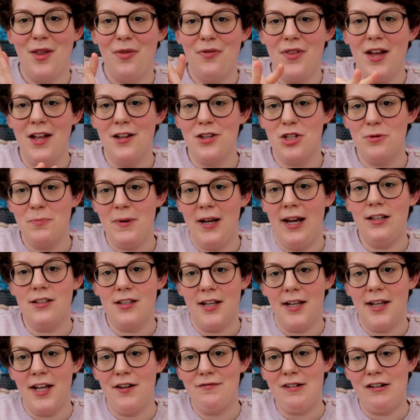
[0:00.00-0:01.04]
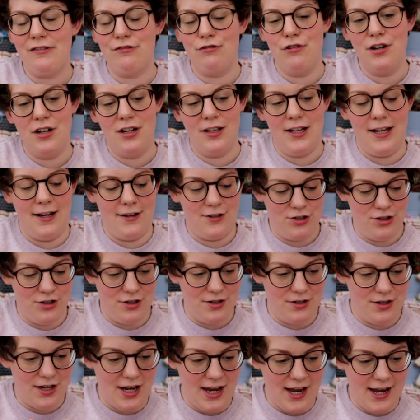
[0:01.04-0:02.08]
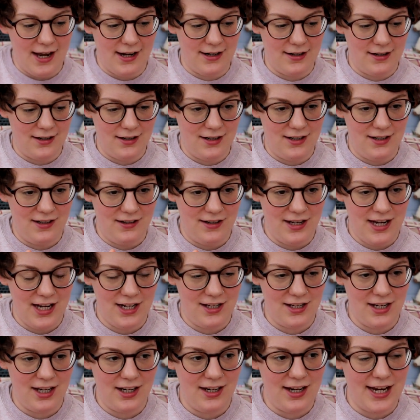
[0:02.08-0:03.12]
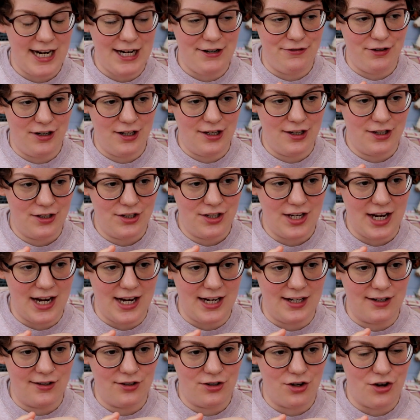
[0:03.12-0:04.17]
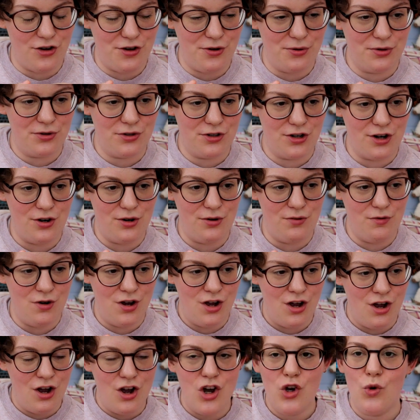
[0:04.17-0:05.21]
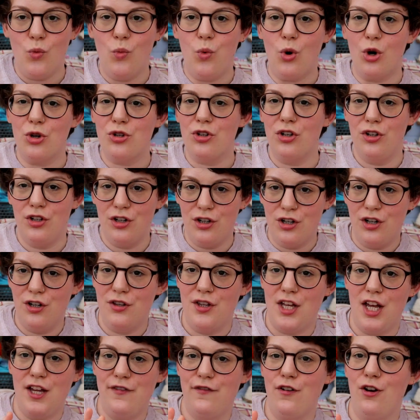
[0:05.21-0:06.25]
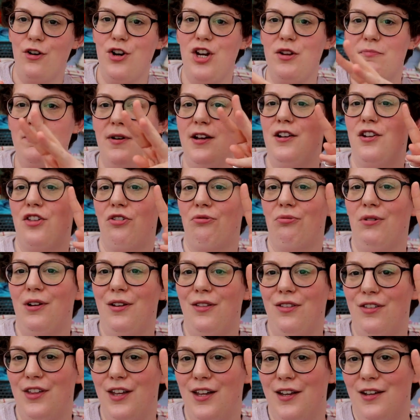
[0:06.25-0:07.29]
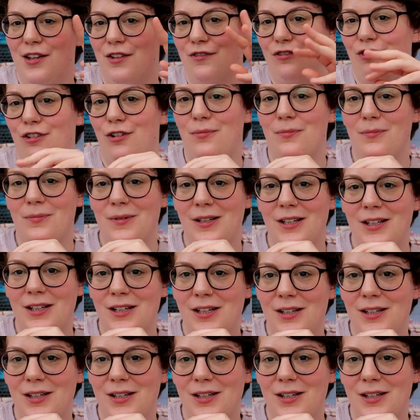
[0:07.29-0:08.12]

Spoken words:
that's my entire Ravelry collection and it's hilarious. And also, what on earth? I've only made three things from